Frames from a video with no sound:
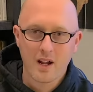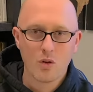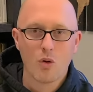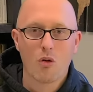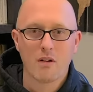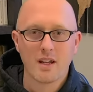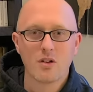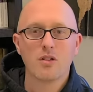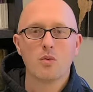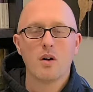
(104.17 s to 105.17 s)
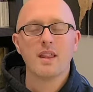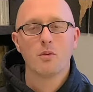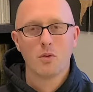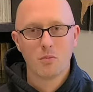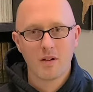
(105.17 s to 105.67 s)
glory. You're the one
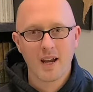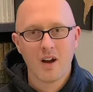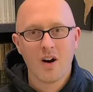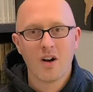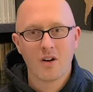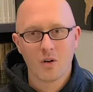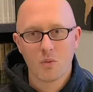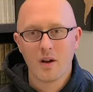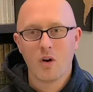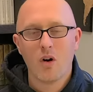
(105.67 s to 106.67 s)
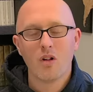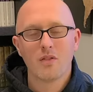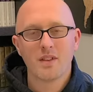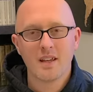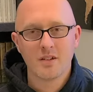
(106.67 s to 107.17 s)
that will bring honor when all
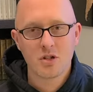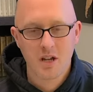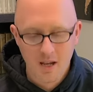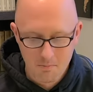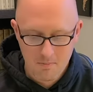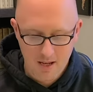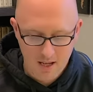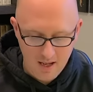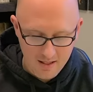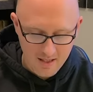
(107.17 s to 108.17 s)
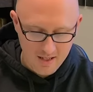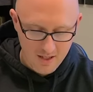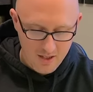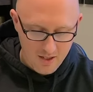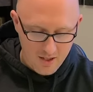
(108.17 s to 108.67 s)
of these shame me. And then
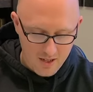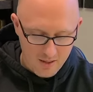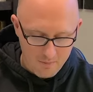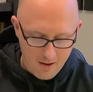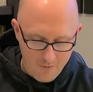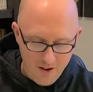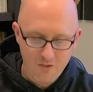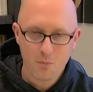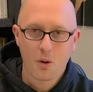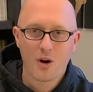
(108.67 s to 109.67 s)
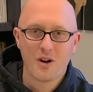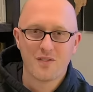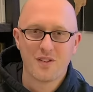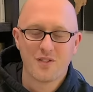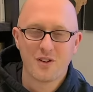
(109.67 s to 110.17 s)
uh, my favorite part
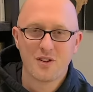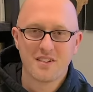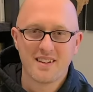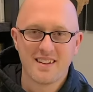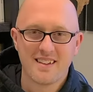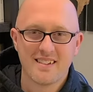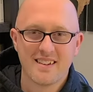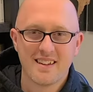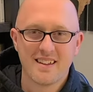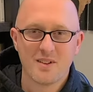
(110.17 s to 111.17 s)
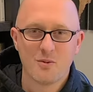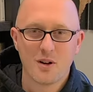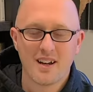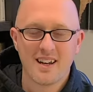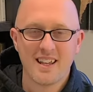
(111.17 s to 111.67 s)
of the verse is,
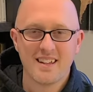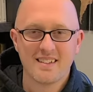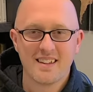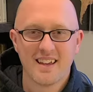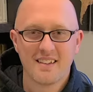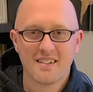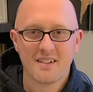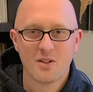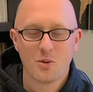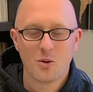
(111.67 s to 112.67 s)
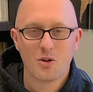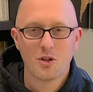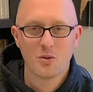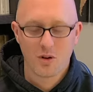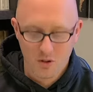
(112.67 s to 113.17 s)
when he says, Lord,
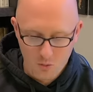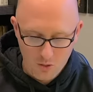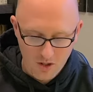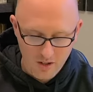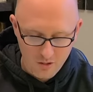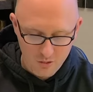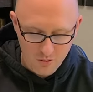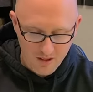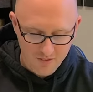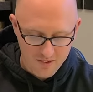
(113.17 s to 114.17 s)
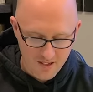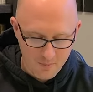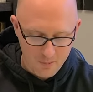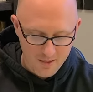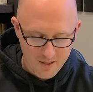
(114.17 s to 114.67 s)
you are the one who lifts
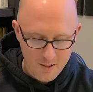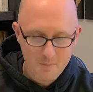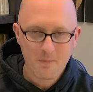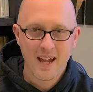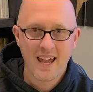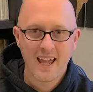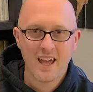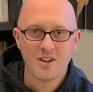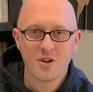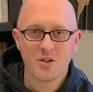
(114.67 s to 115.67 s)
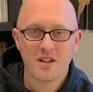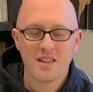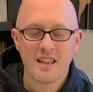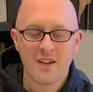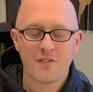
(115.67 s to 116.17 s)
up my head. You're the
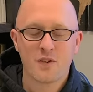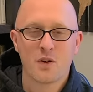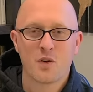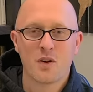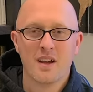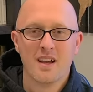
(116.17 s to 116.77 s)
lifter